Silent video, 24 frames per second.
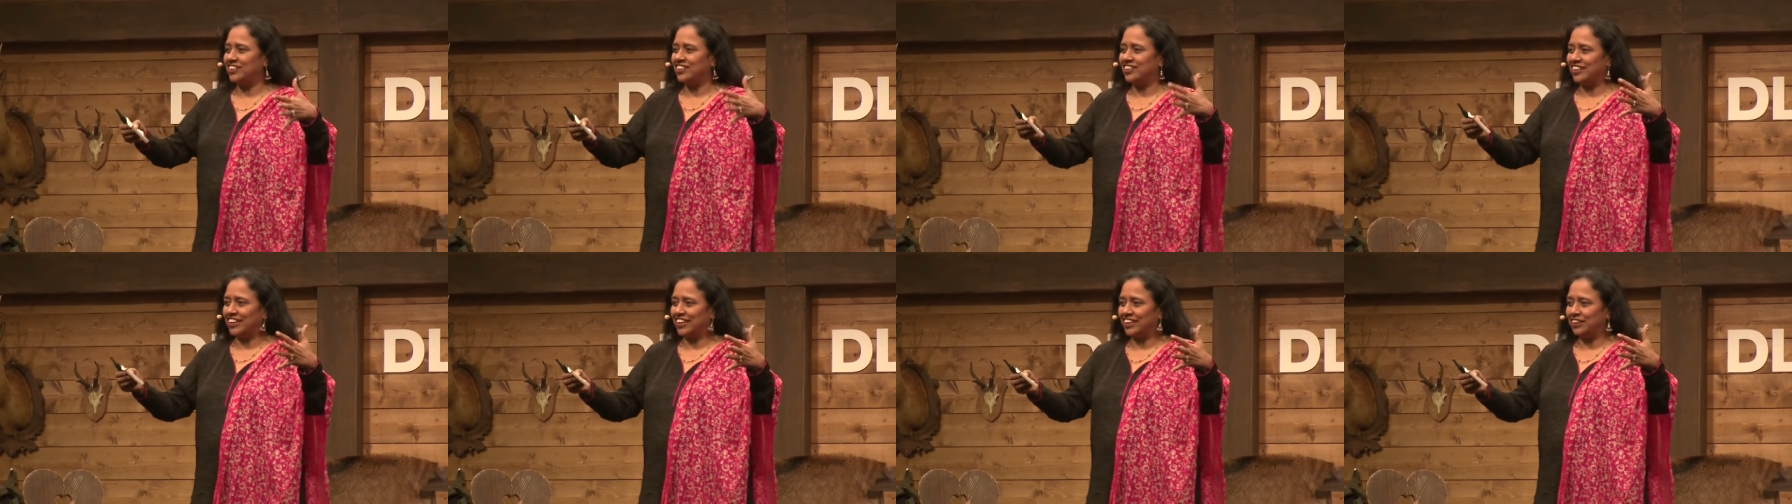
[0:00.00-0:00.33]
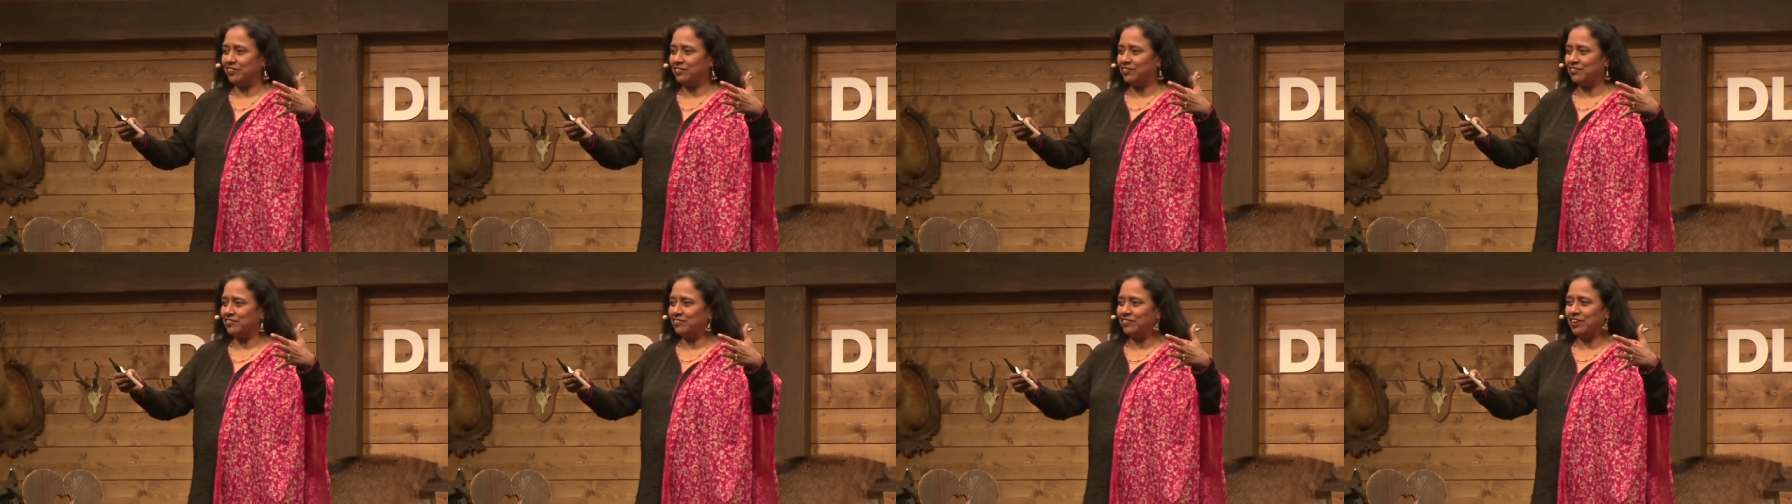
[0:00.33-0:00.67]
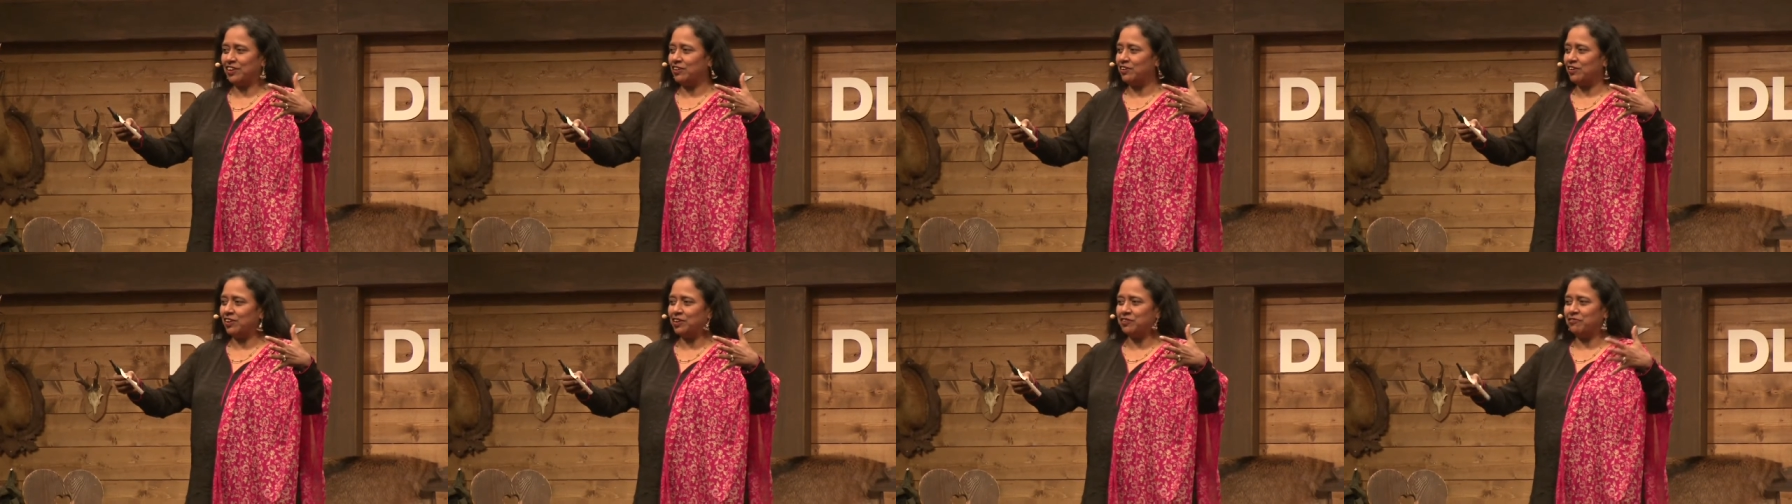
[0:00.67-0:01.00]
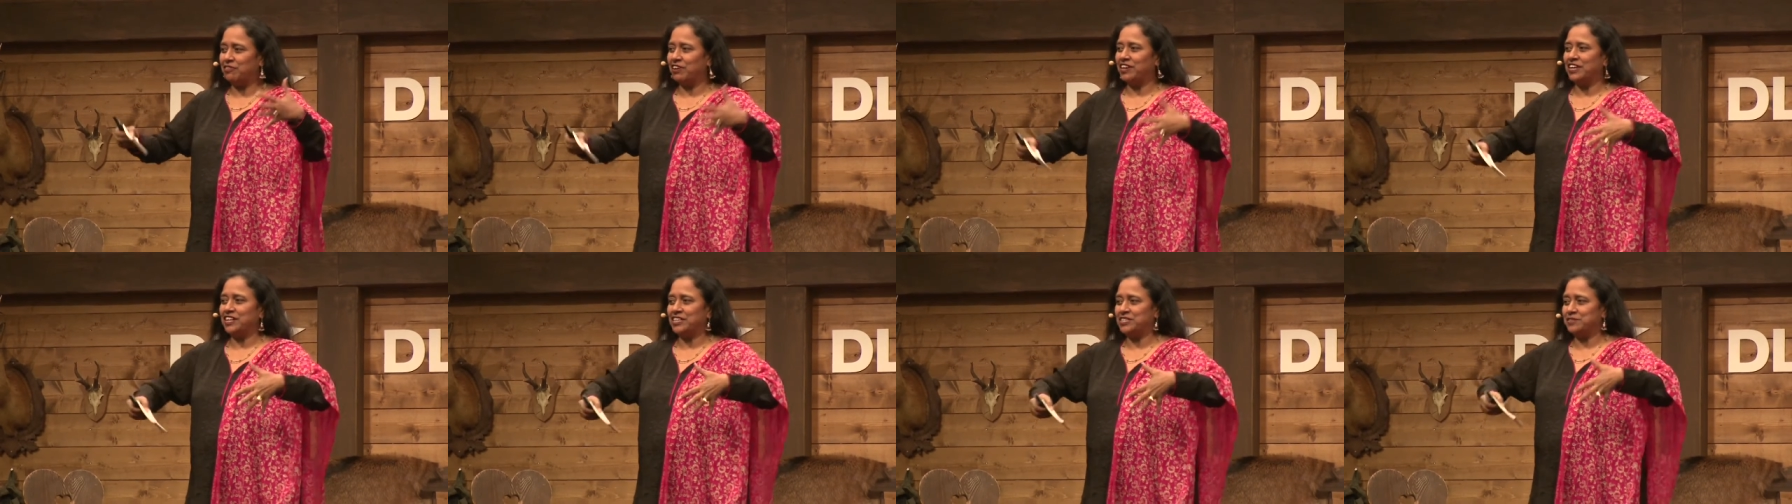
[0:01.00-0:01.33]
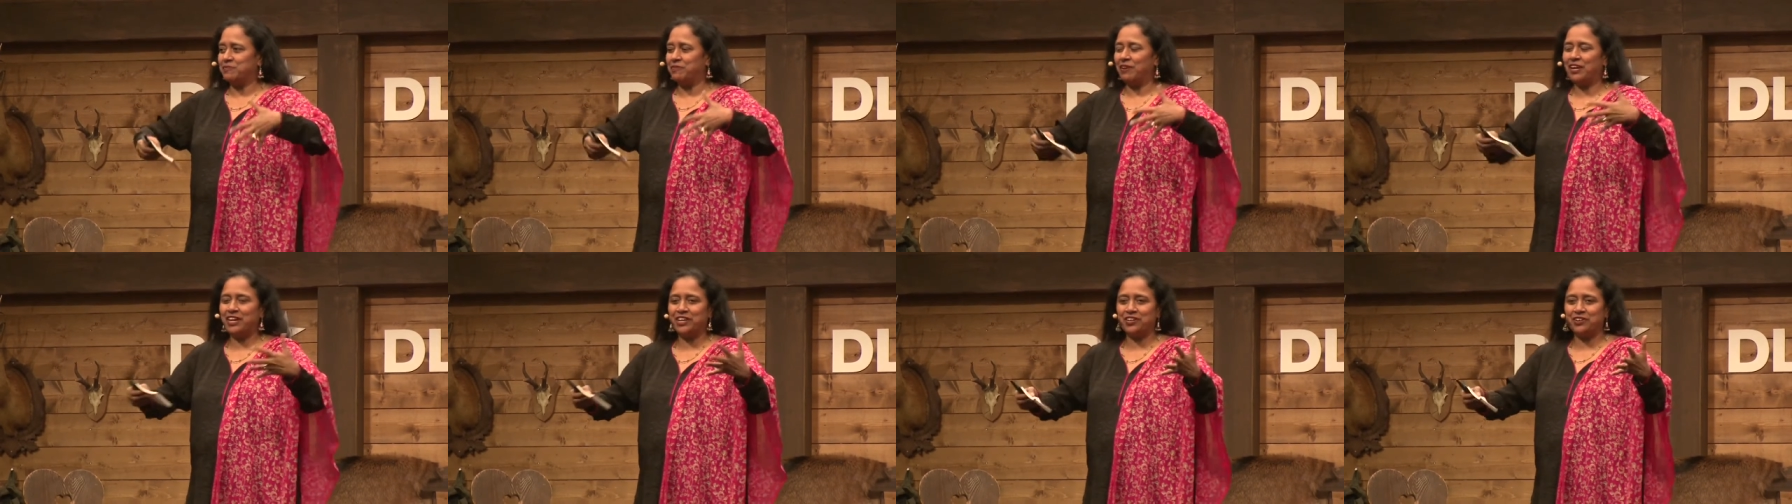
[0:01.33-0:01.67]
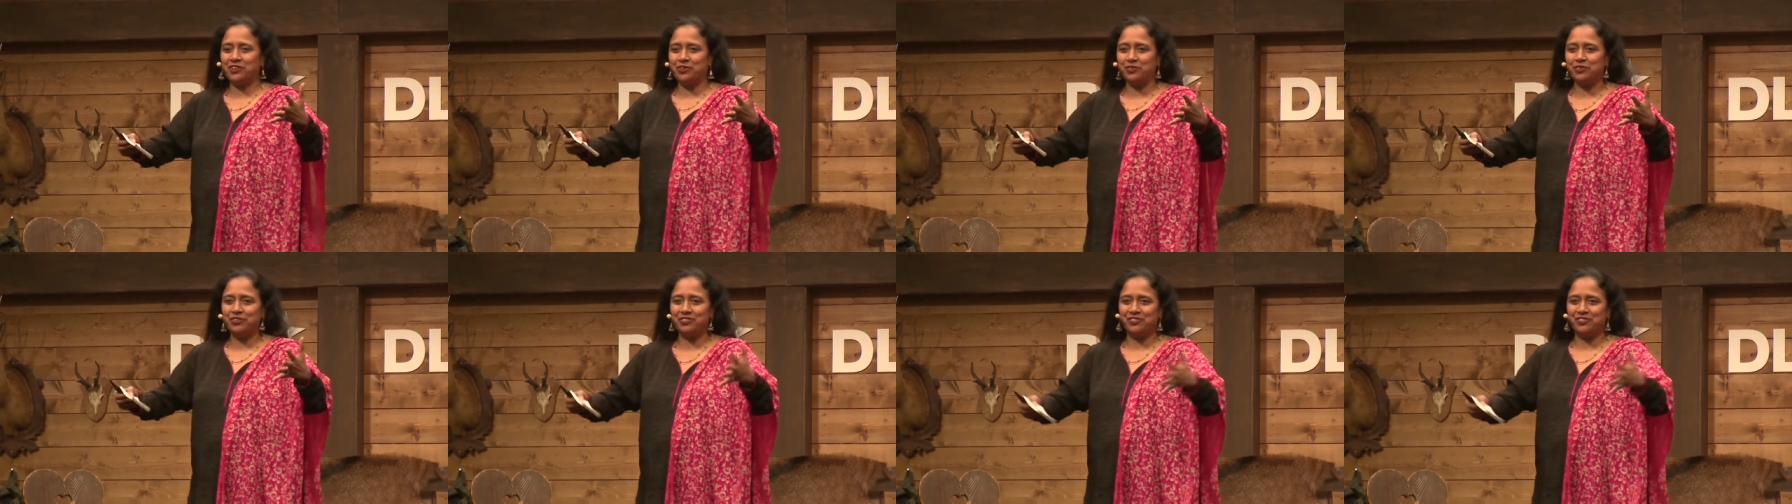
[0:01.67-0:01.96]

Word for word: thing where if I explain to you,